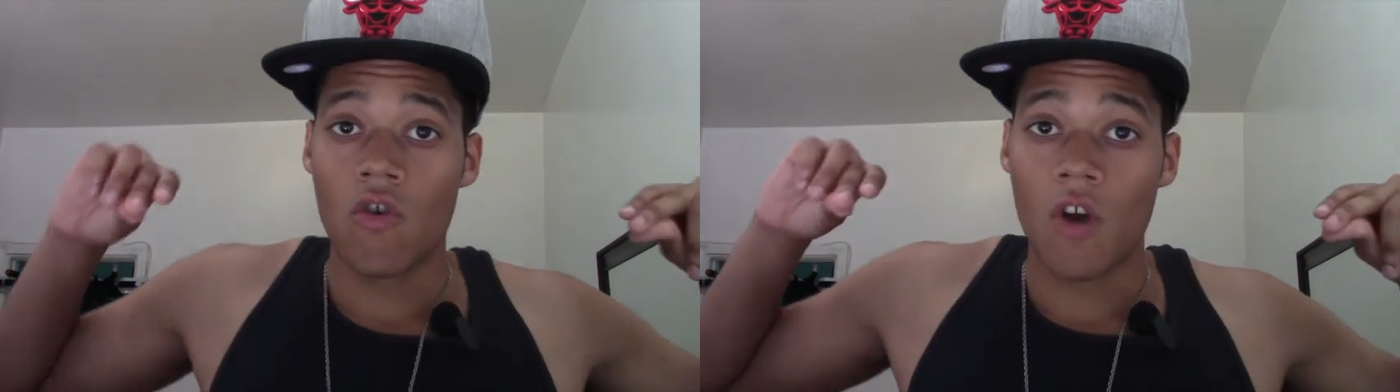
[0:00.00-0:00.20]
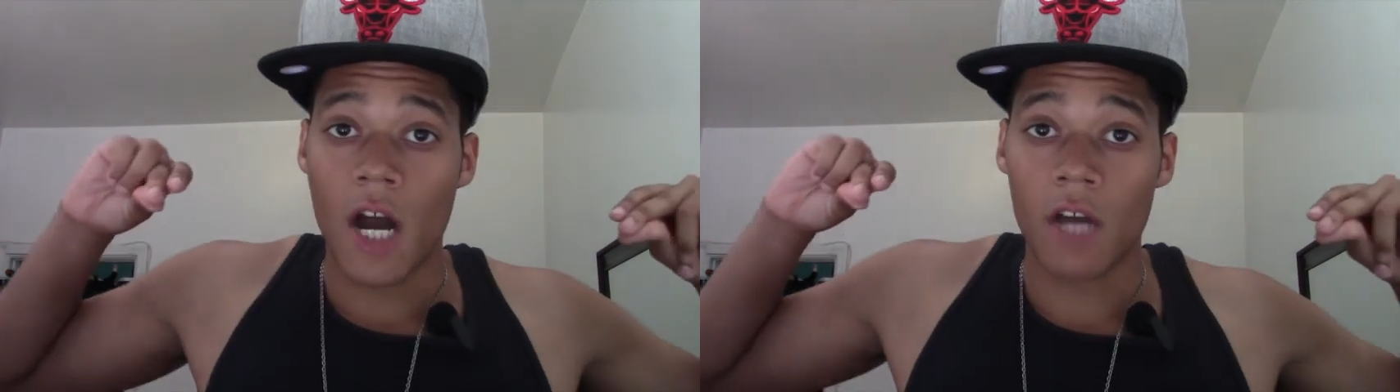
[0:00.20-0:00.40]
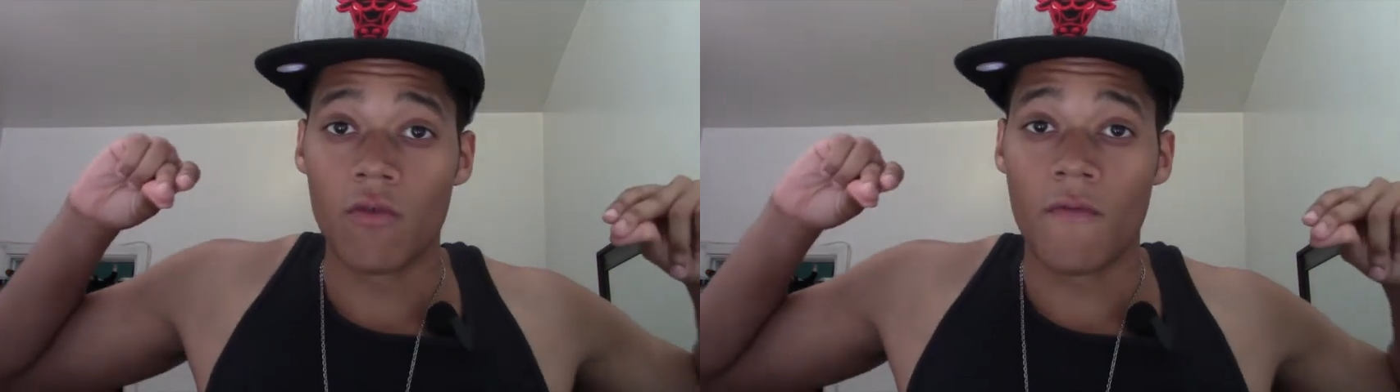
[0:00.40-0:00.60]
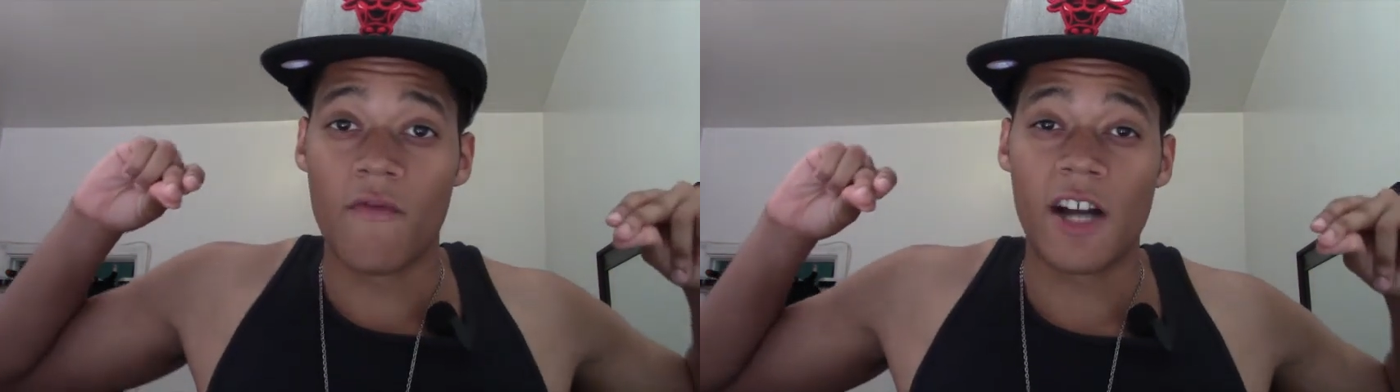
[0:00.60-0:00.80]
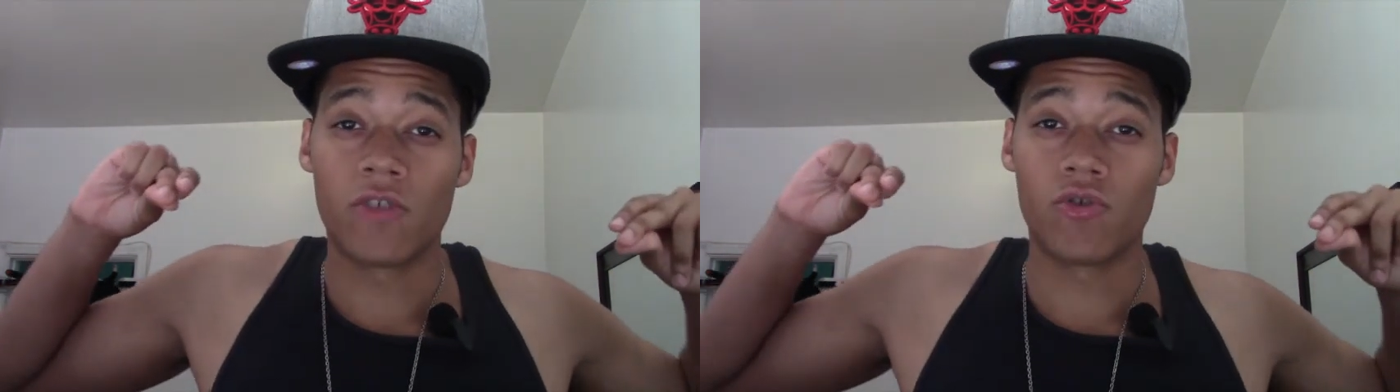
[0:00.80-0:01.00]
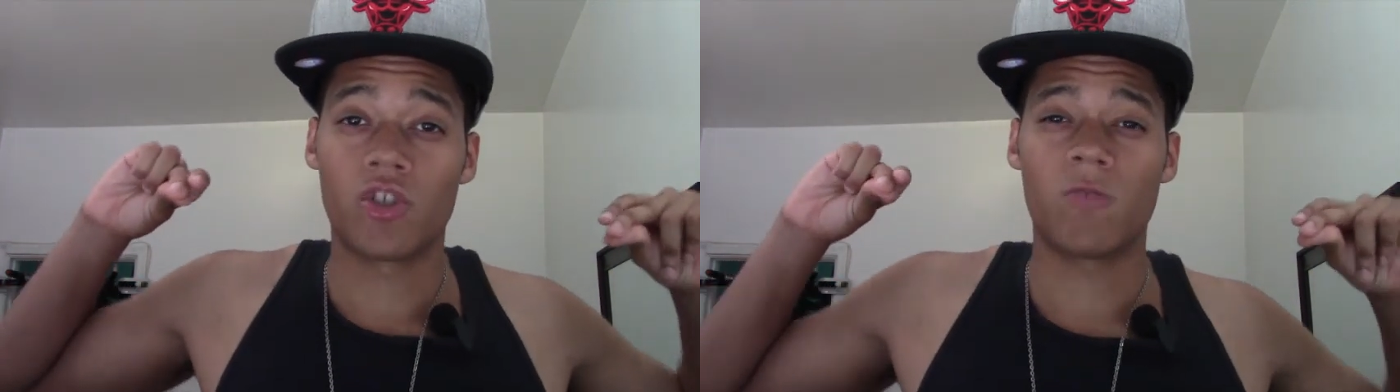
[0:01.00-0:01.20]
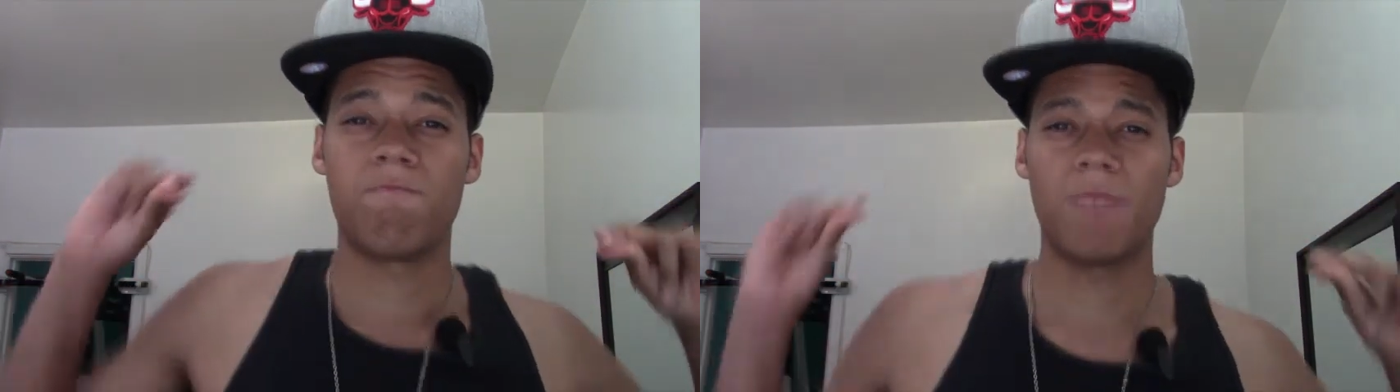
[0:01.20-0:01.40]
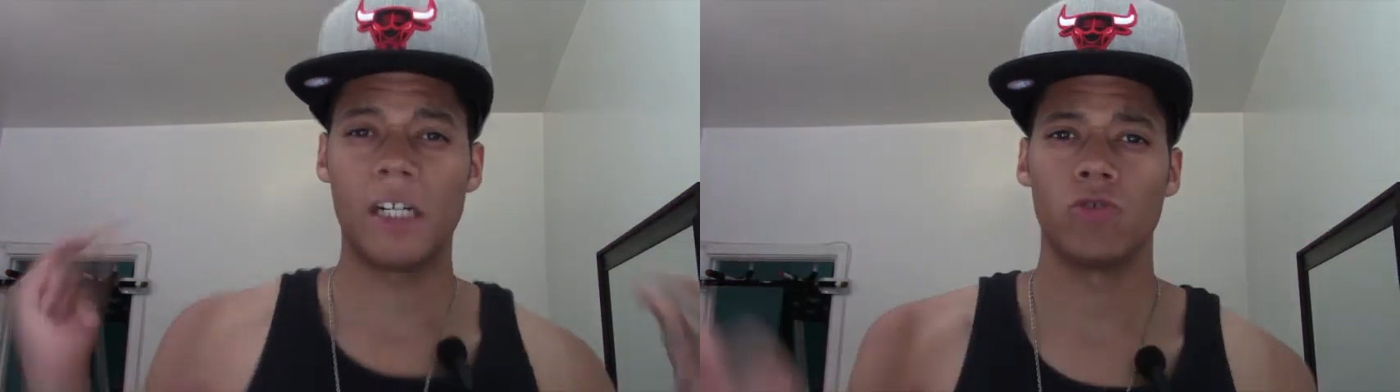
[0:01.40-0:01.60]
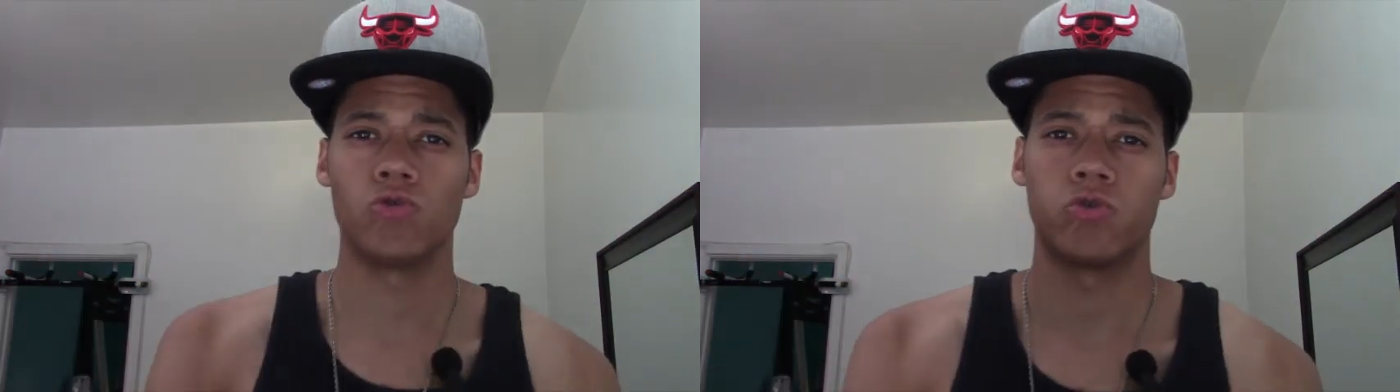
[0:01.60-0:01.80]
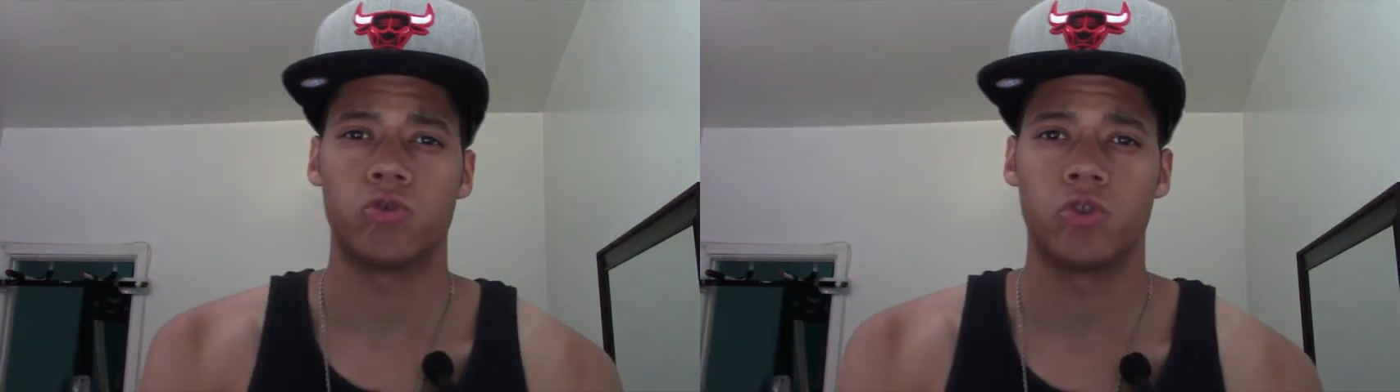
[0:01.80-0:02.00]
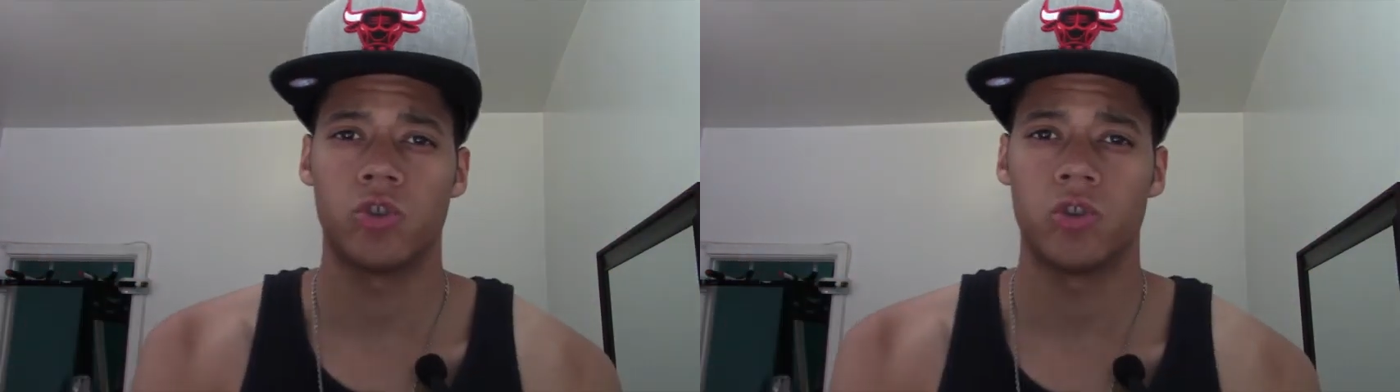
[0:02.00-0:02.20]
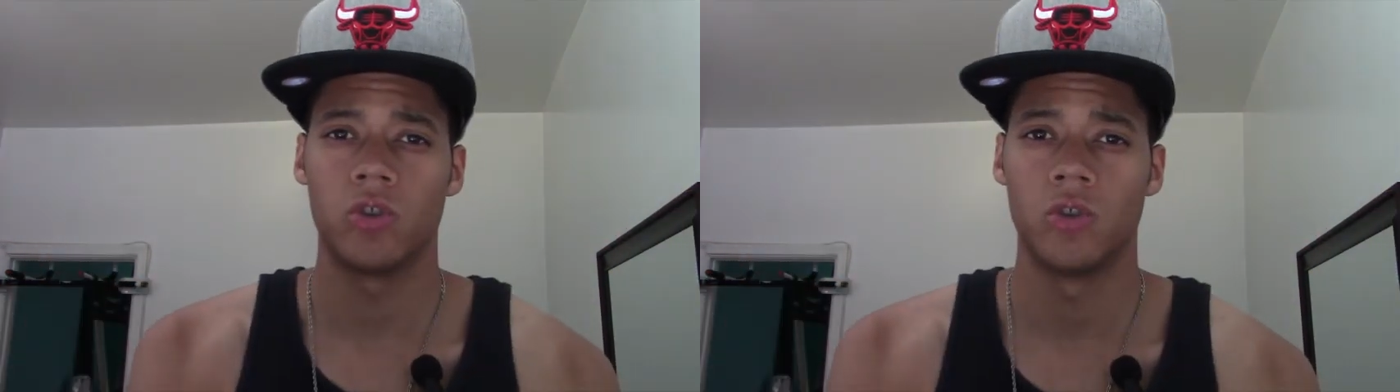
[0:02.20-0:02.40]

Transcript: how you find your spouse